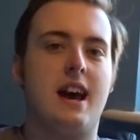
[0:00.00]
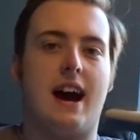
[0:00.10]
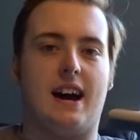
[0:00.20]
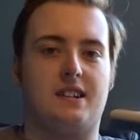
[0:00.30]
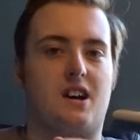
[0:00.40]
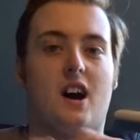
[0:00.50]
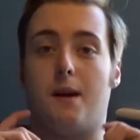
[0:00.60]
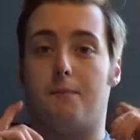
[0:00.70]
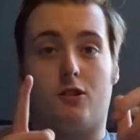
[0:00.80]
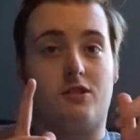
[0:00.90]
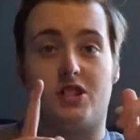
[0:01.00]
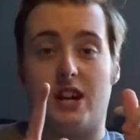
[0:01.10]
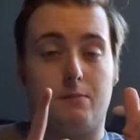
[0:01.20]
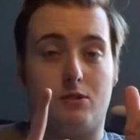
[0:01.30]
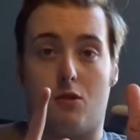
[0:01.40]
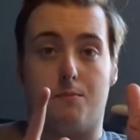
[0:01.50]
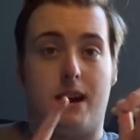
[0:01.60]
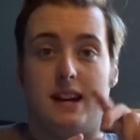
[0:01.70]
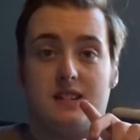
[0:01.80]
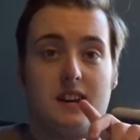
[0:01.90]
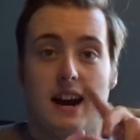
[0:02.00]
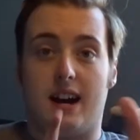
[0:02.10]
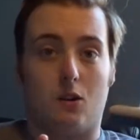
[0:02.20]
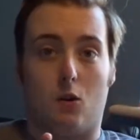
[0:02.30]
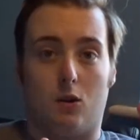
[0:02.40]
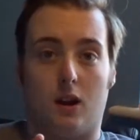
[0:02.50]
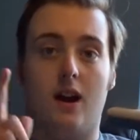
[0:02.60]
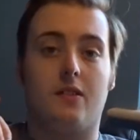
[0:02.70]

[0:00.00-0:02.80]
and I am not ashamed to admit at all